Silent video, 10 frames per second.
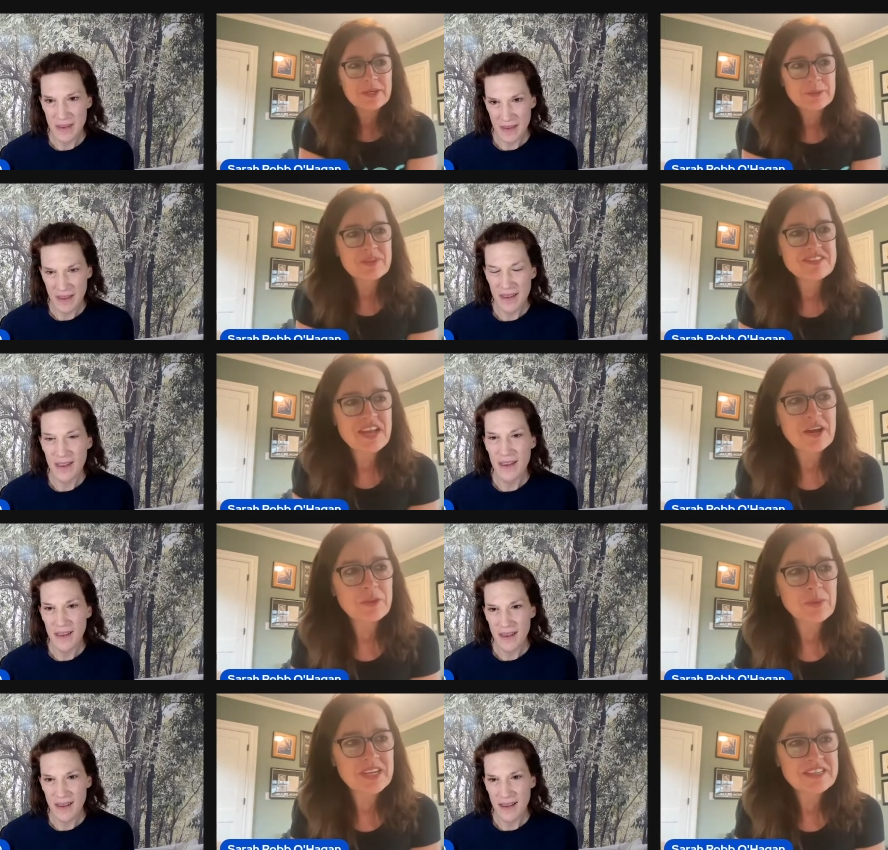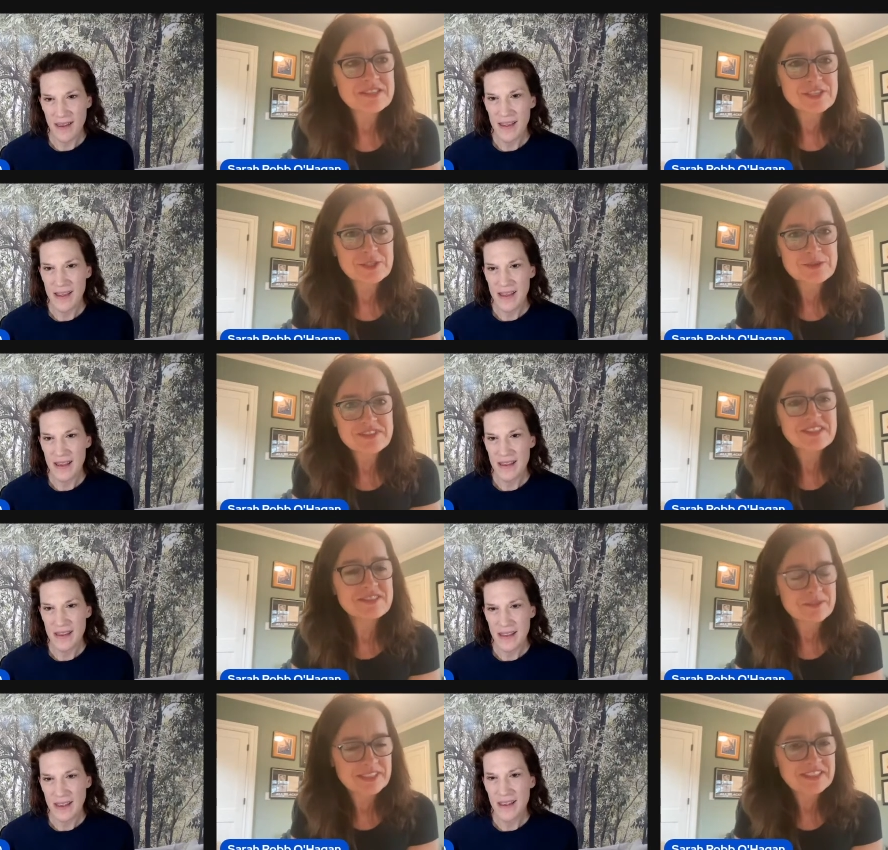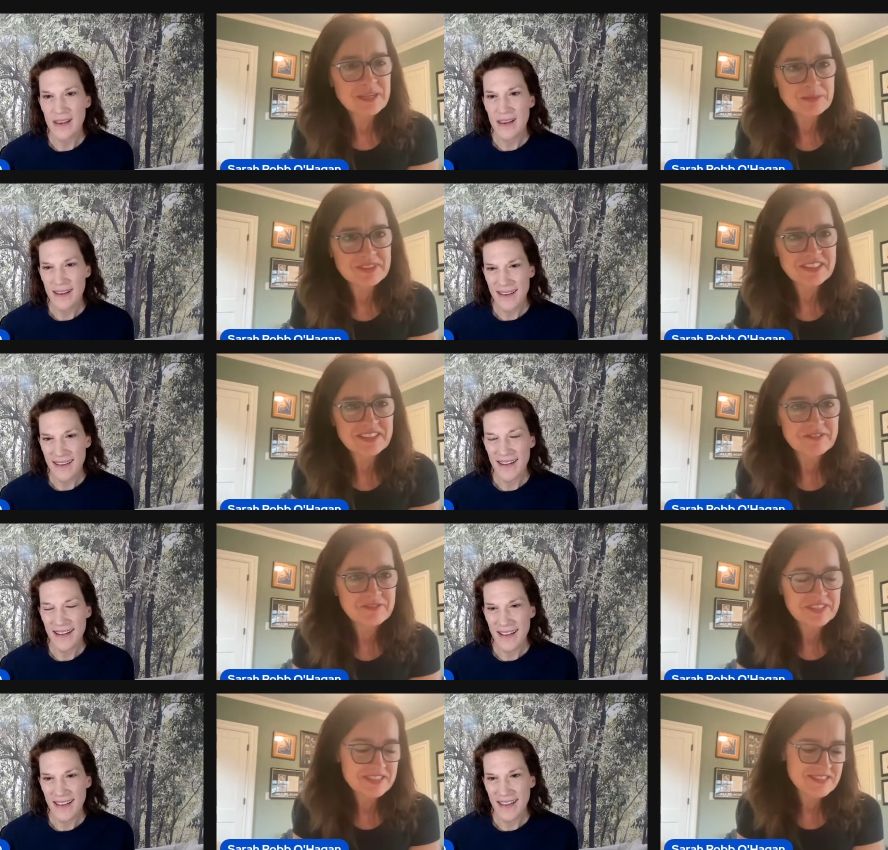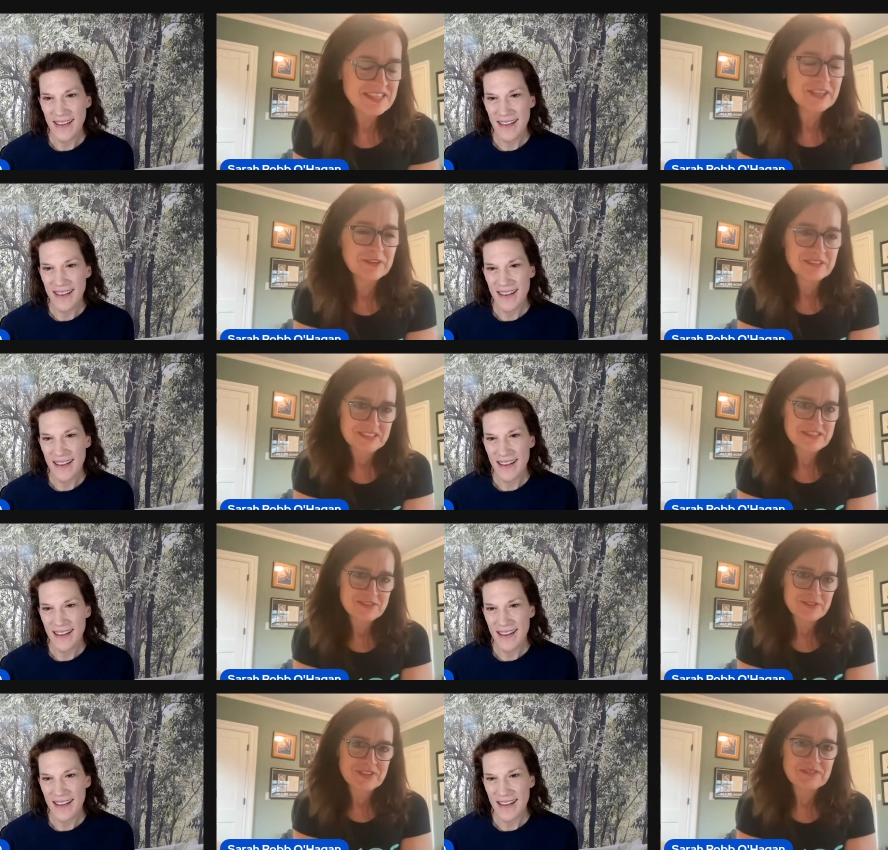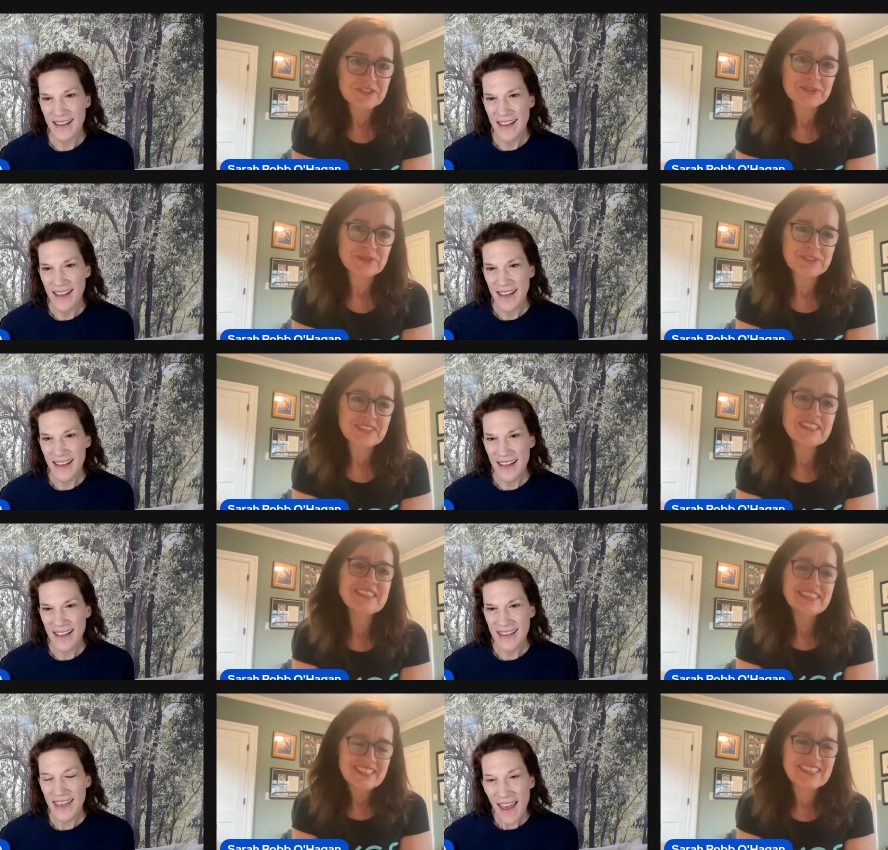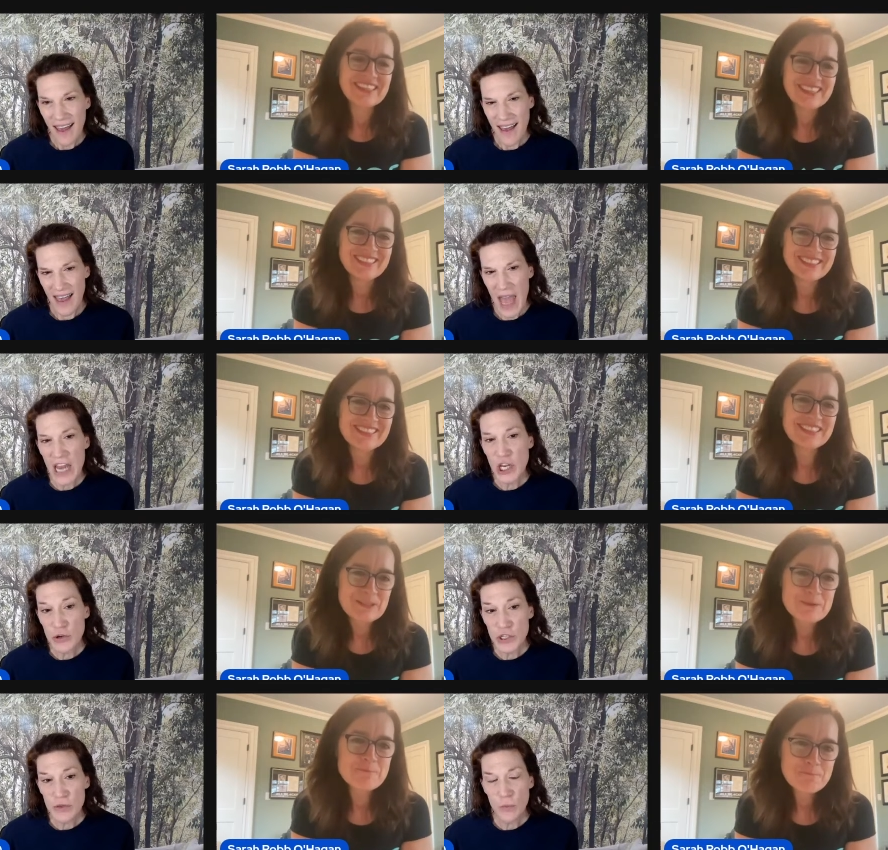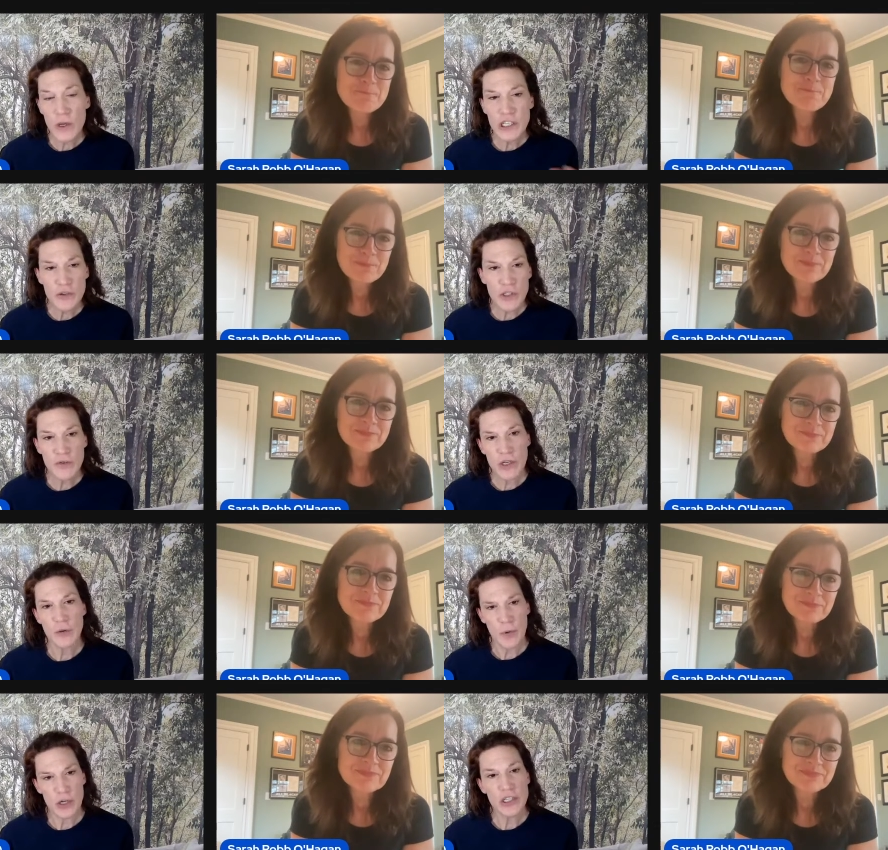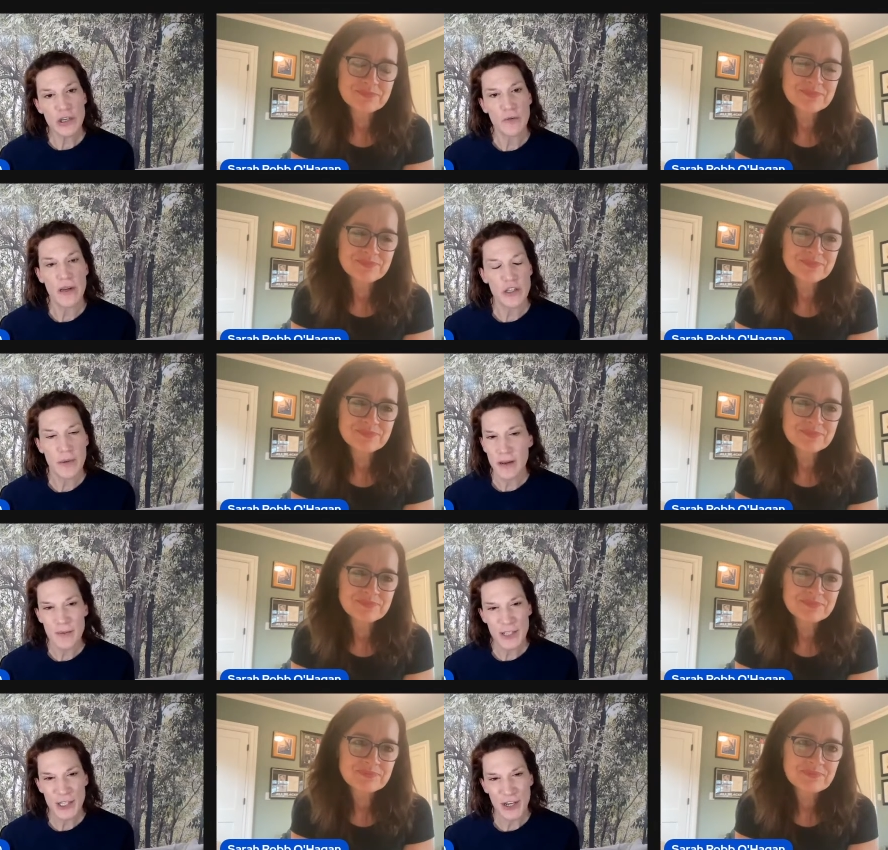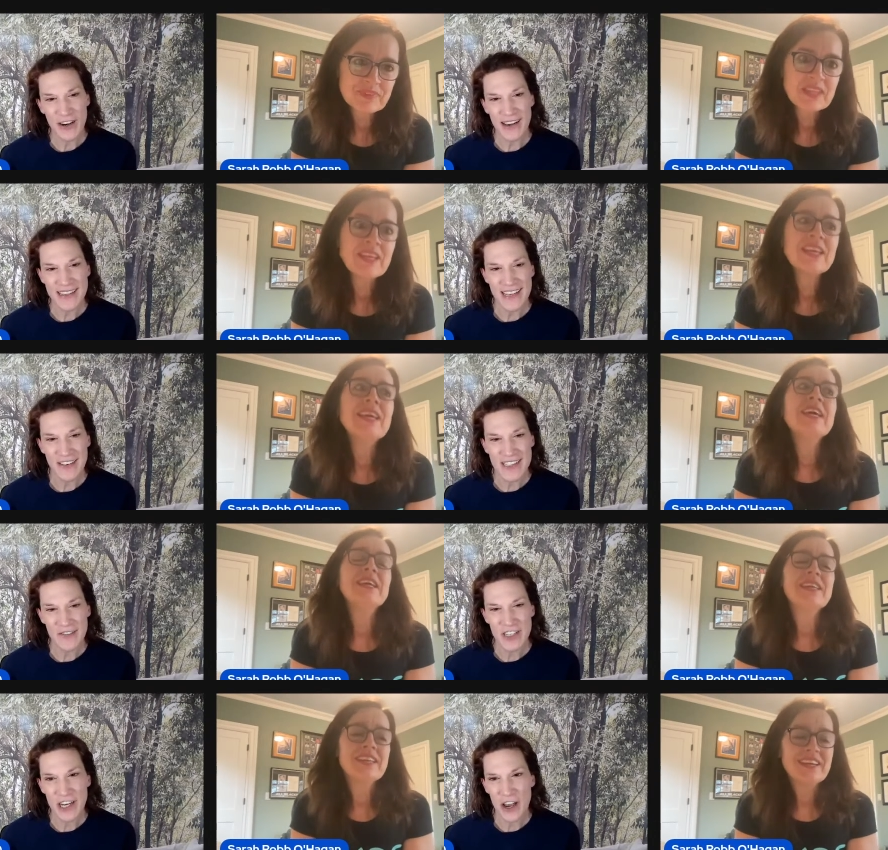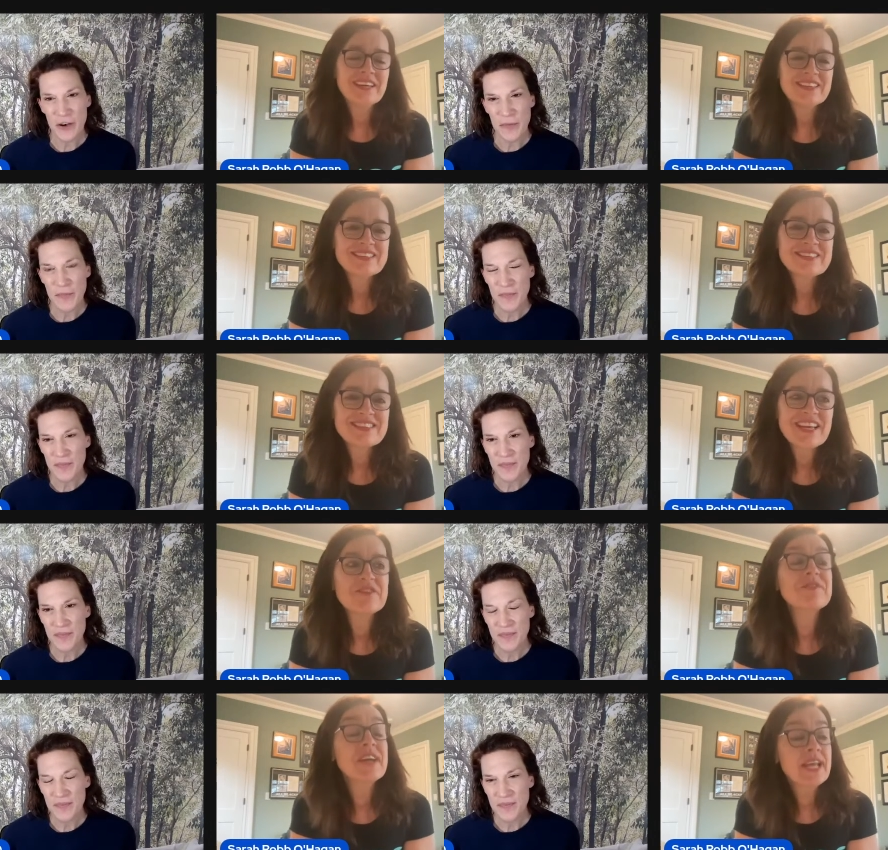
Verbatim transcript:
Speaker 1: well, there's other ways to use it. So I ended up in the fitness and health industry for
Speaker 2: sure. Yeah. And you do, what do you do in your personal regimen? I'm just curious. I always love to know. Yes.
Speaker 1: It's funny.